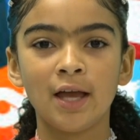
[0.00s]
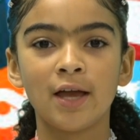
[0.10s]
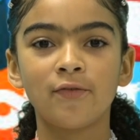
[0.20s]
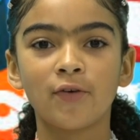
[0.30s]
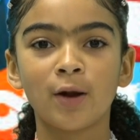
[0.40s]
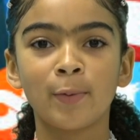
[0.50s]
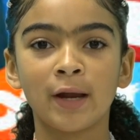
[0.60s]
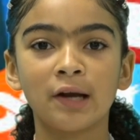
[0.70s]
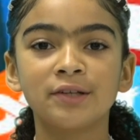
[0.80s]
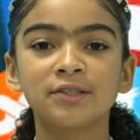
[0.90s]
And for our
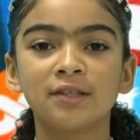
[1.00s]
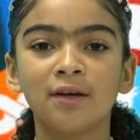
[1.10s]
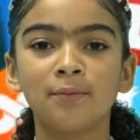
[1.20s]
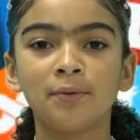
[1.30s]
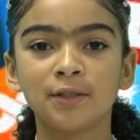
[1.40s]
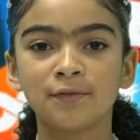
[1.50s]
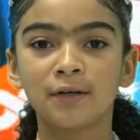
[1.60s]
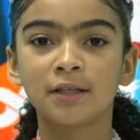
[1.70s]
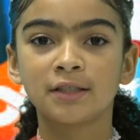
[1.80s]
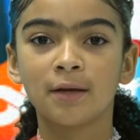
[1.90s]
parents, please
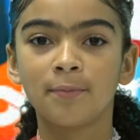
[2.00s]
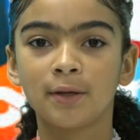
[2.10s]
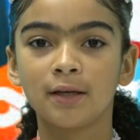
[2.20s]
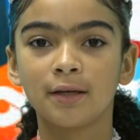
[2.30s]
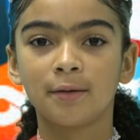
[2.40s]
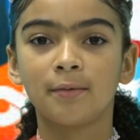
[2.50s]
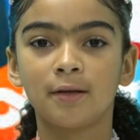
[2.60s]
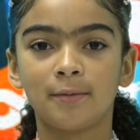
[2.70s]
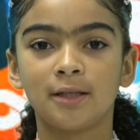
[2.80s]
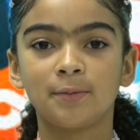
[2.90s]
follow us at
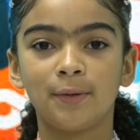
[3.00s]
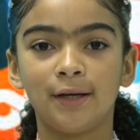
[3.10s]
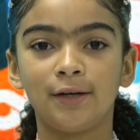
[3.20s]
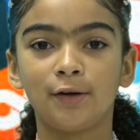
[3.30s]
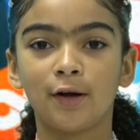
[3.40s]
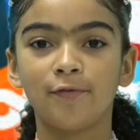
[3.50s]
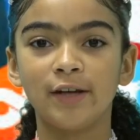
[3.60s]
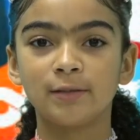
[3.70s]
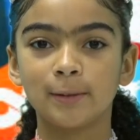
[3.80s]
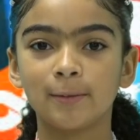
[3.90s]
BMMS Parent on our
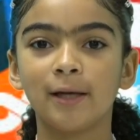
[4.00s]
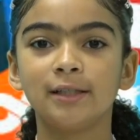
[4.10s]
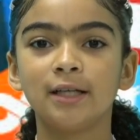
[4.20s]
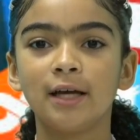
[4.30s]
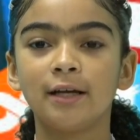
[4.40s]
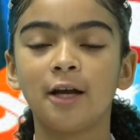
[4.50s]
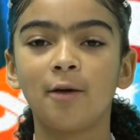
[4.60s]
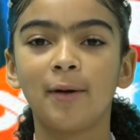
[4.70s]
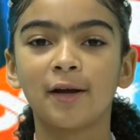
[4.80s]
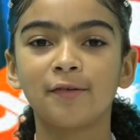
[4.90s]
Facebook page.
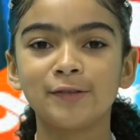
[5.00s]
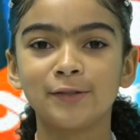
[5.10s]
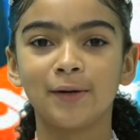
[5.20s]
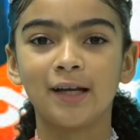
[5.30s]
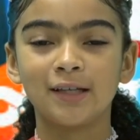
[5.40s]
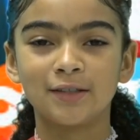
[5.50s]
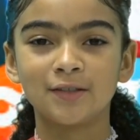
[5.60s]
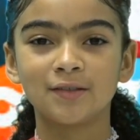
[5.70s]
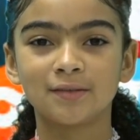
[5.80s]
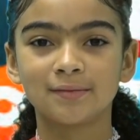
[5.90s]
Now back over to our
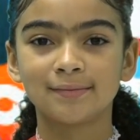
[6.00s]
anchors.